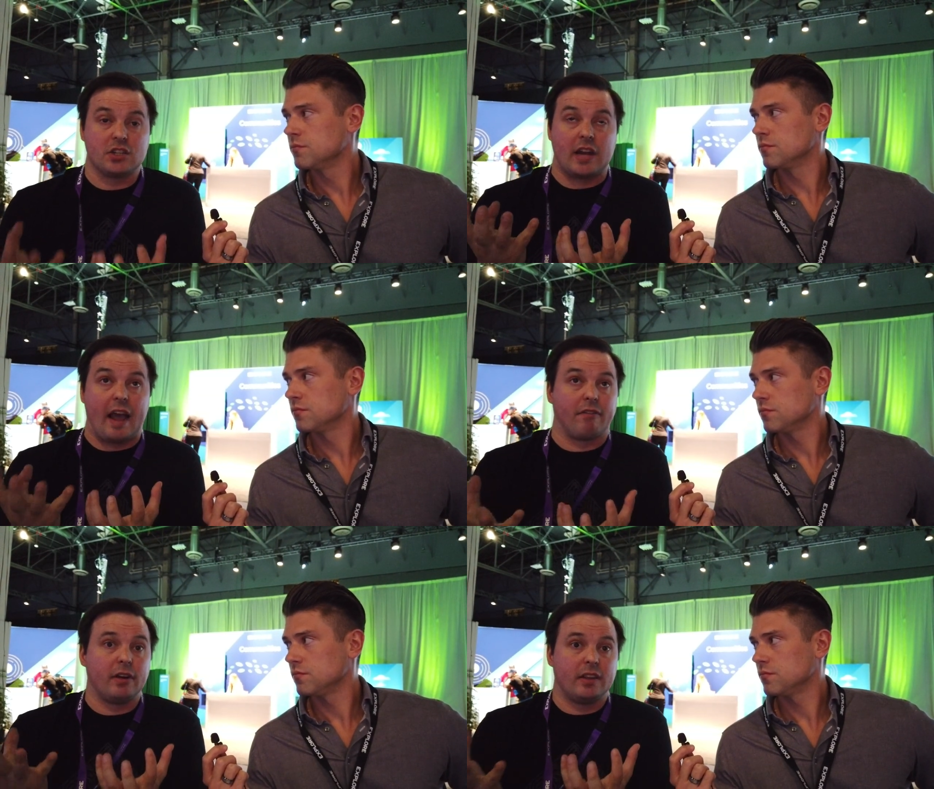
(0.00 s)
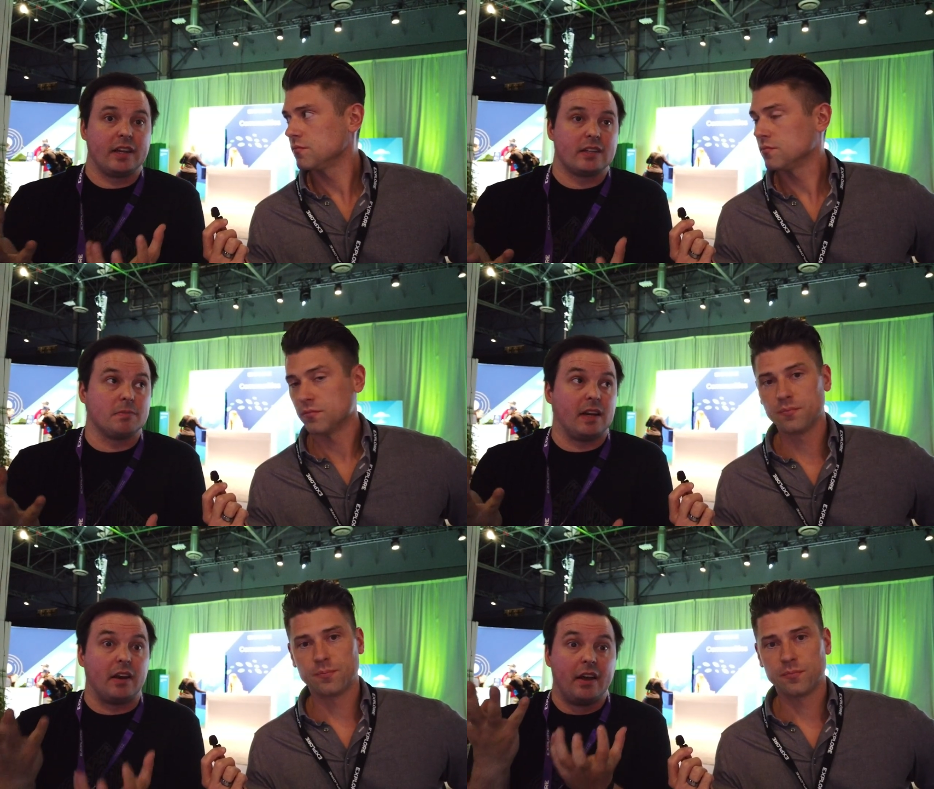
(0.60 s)
Speaker 1: just everything has
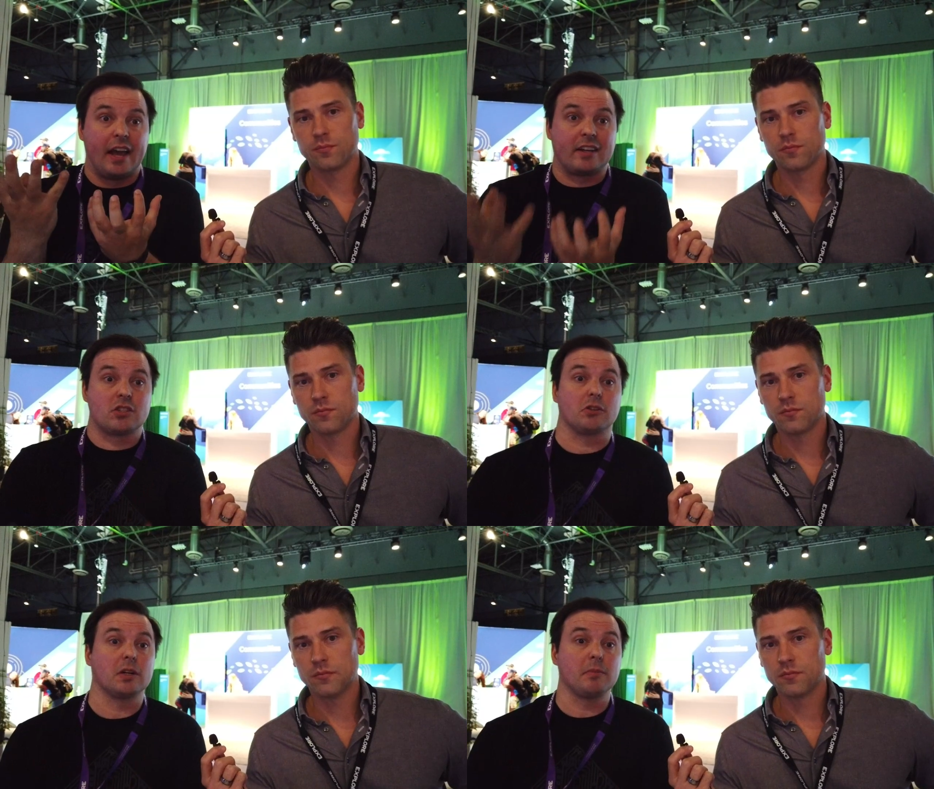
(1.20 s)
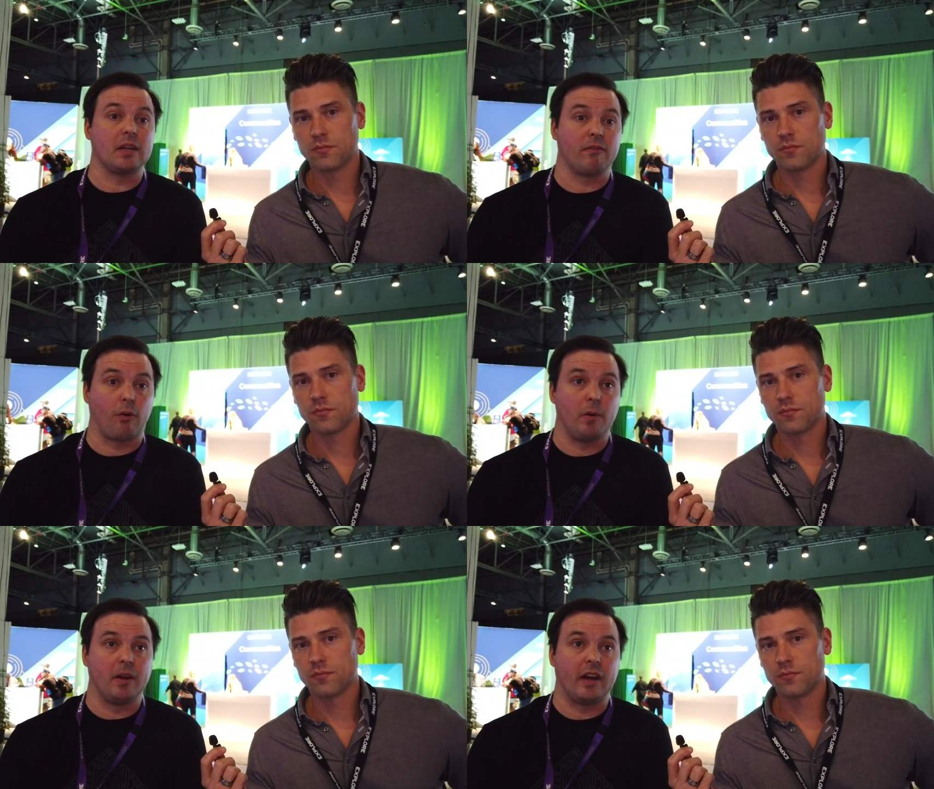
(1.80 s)
been extremely
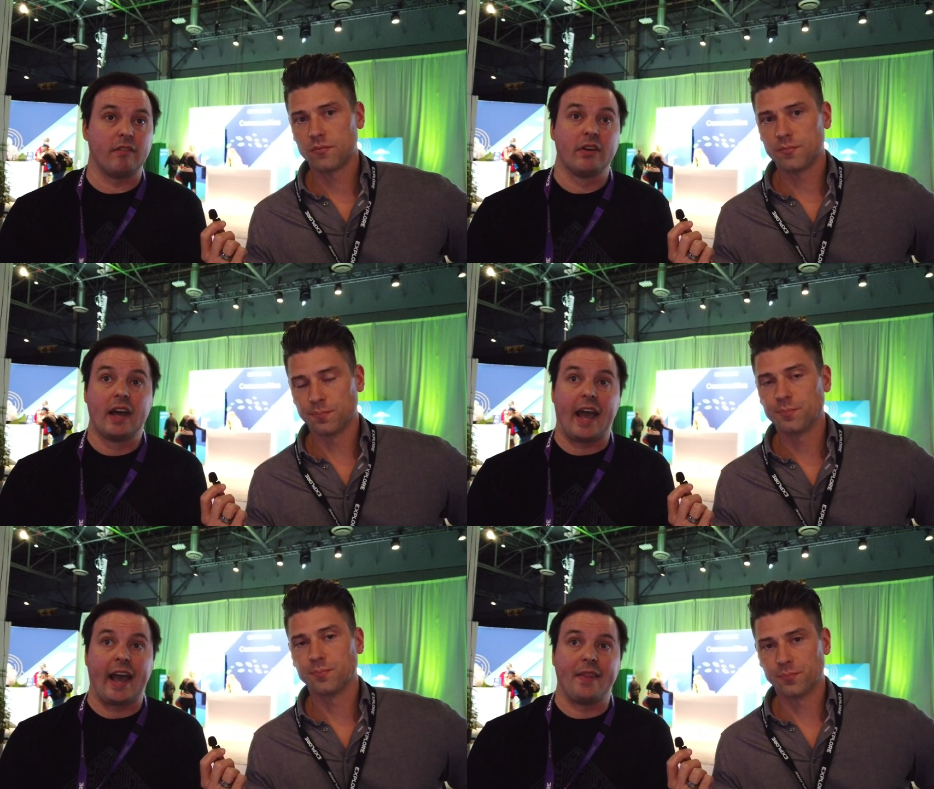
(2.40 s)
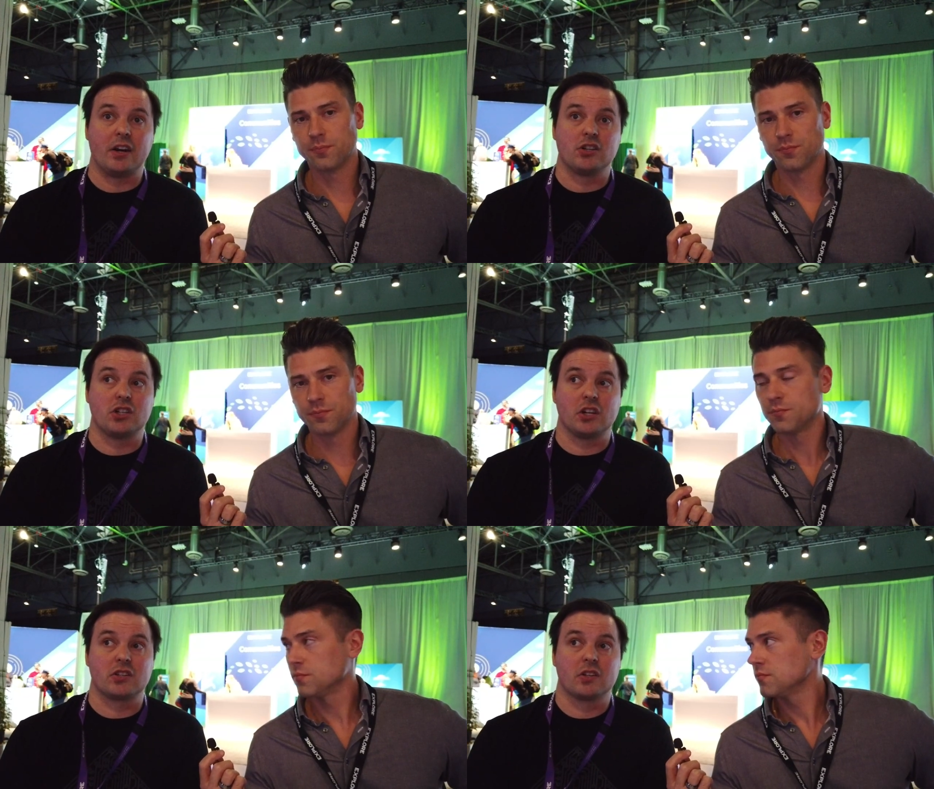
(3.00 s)
informative. And there's
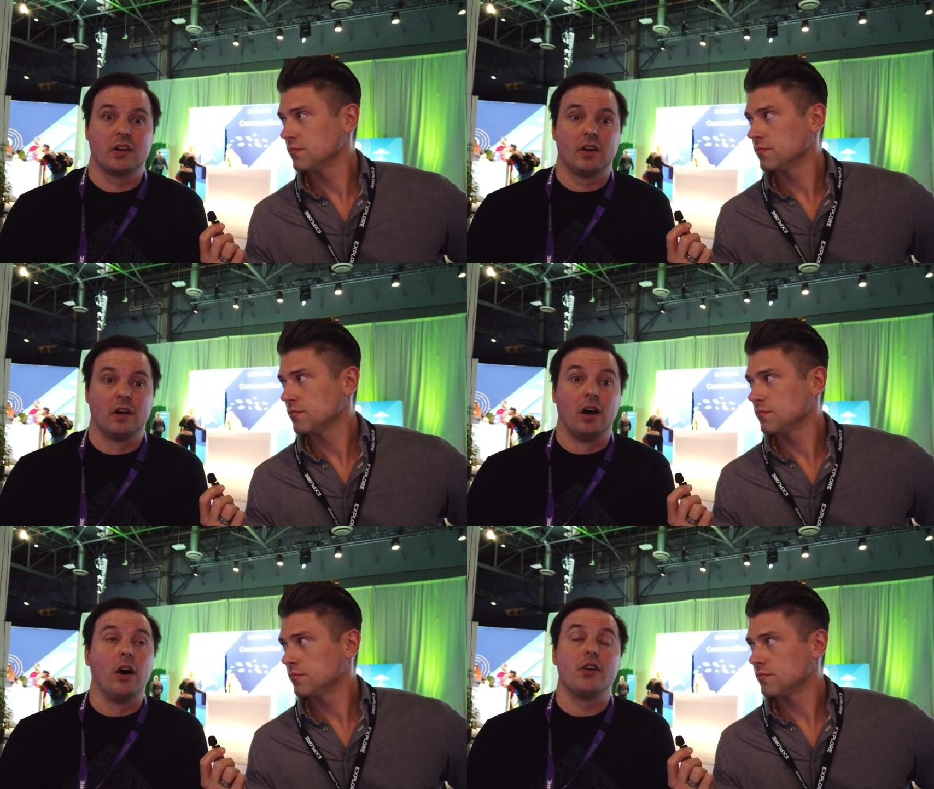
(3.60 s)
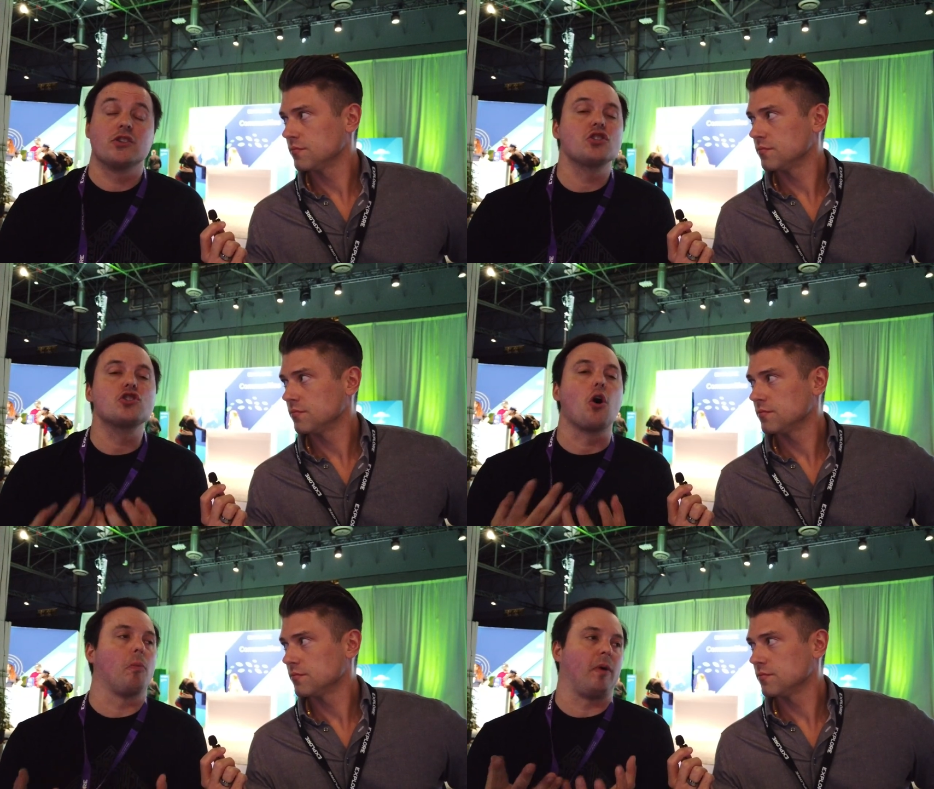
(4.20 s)
just there's
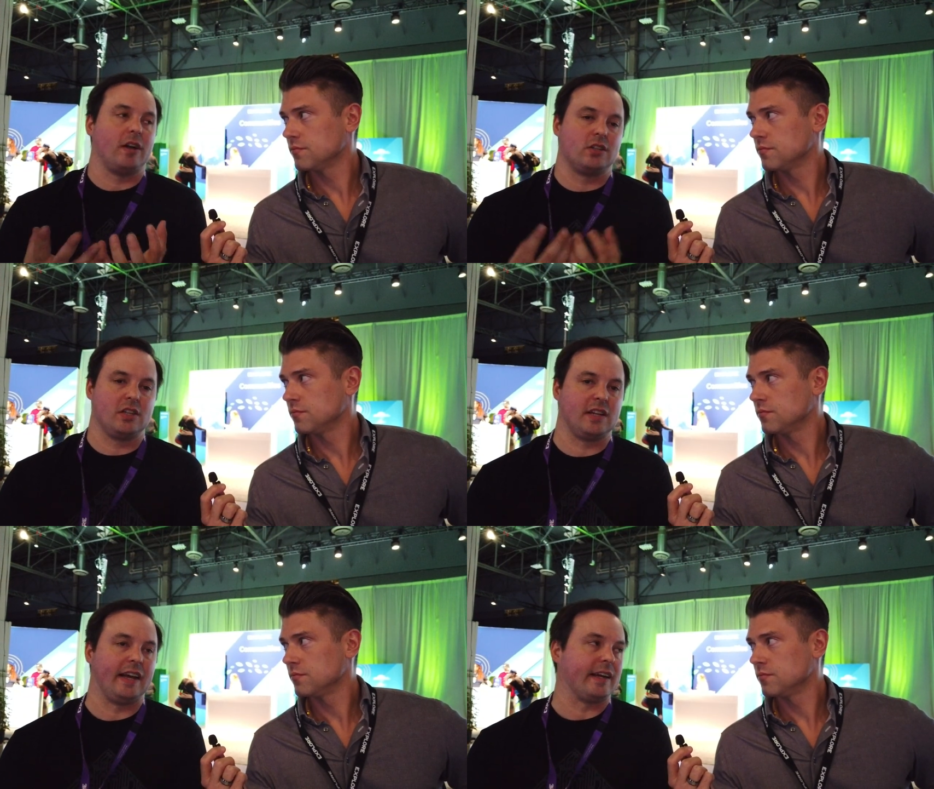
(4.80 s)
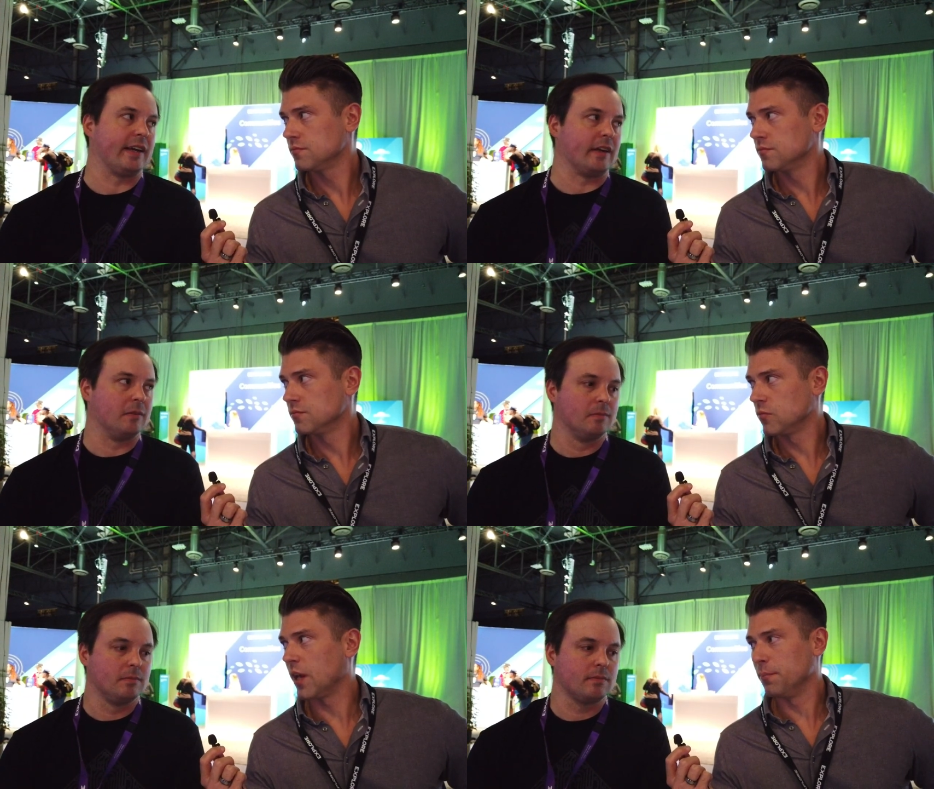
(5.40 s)
so much to take in.
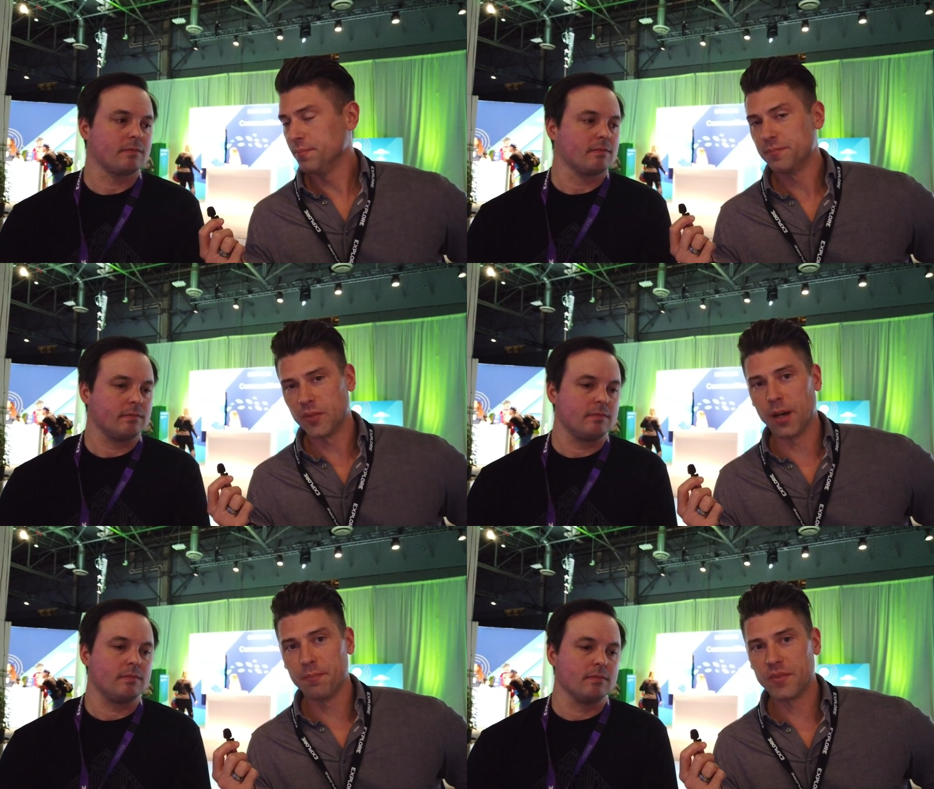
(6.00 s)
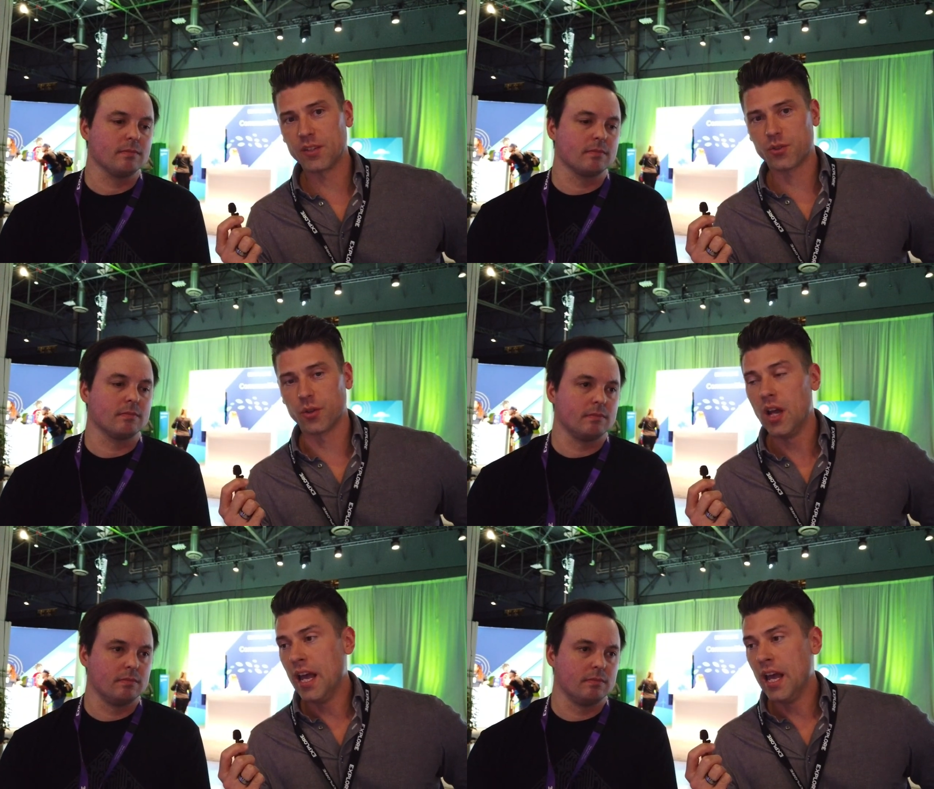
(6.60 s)
Speaker 2: Yeah, yeah, that's true.